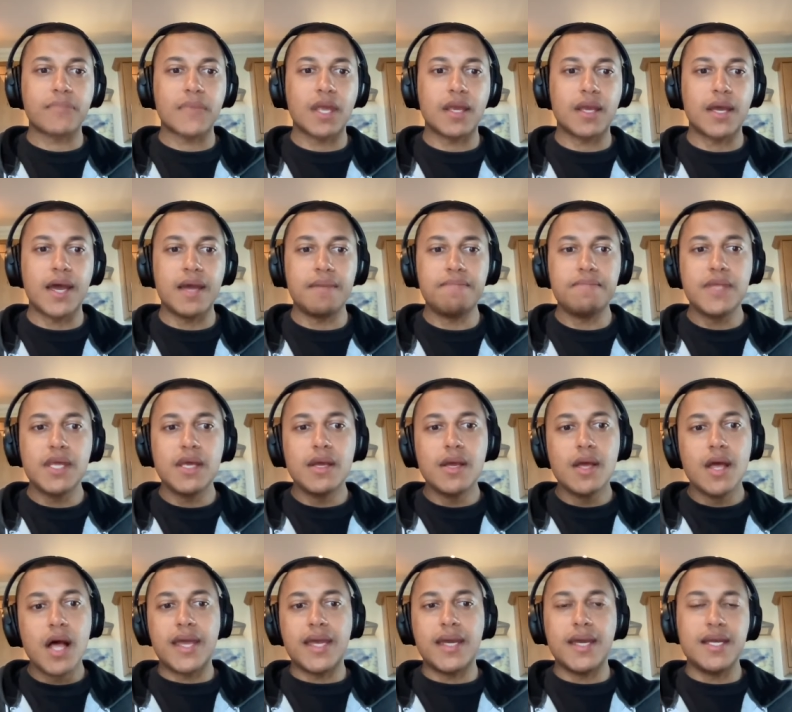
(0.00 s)
Okay.
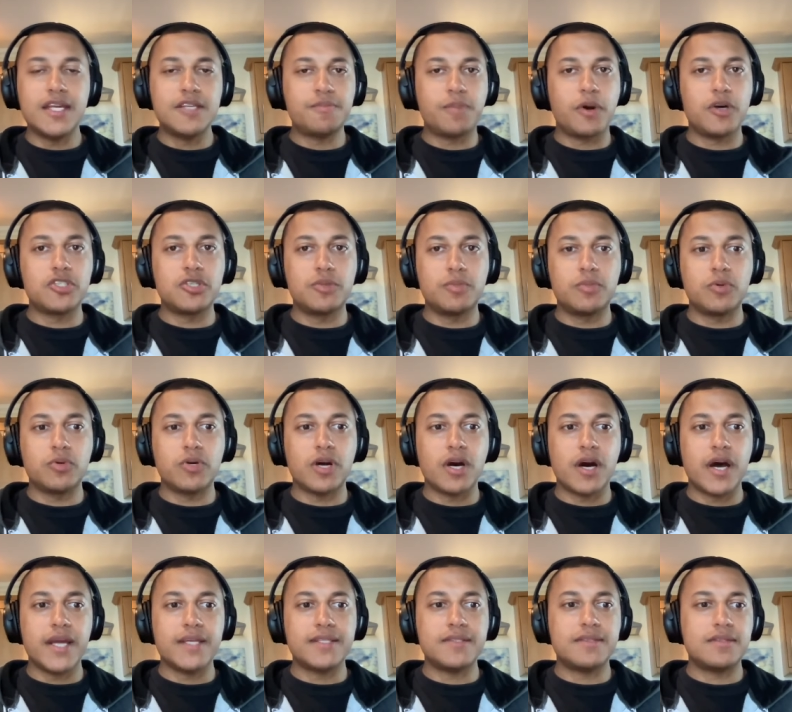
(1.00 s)
It is possible,
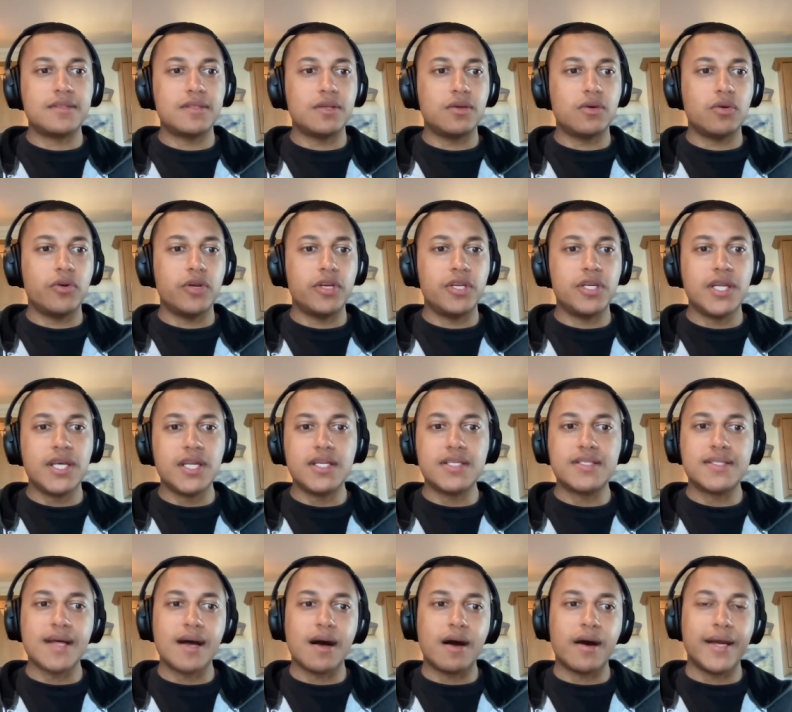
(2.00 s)
guys. What you need
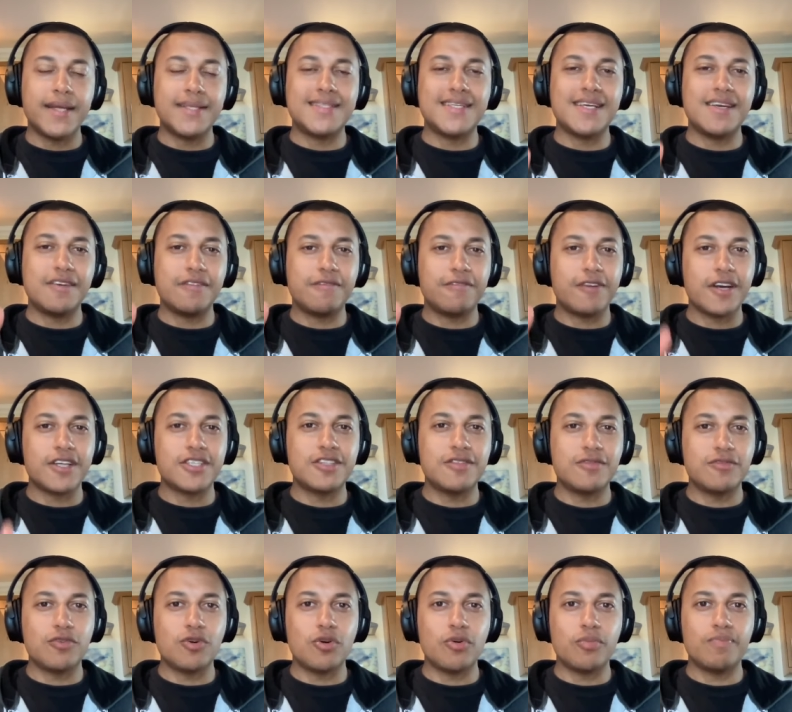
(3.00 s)
is that idea first
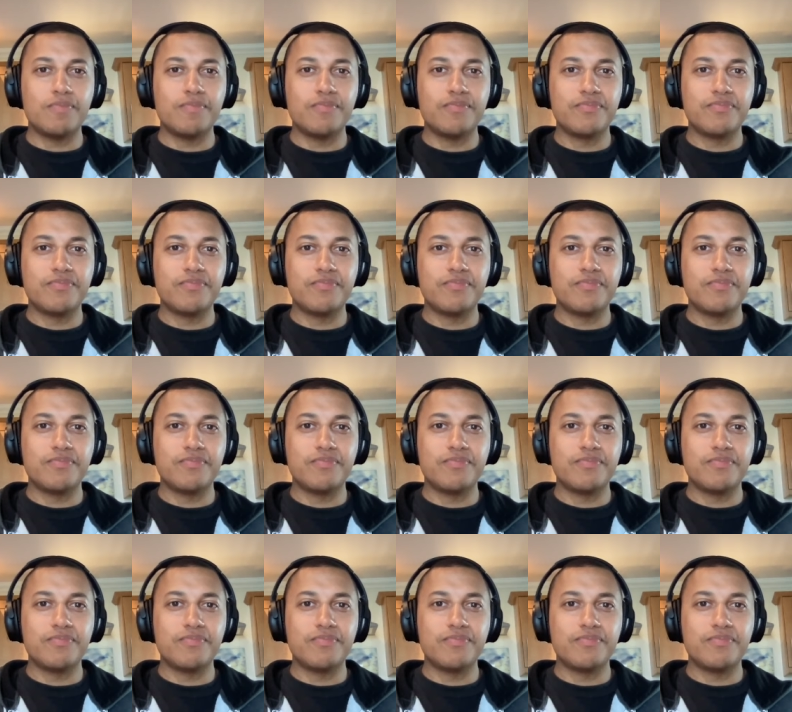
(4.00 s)
of all.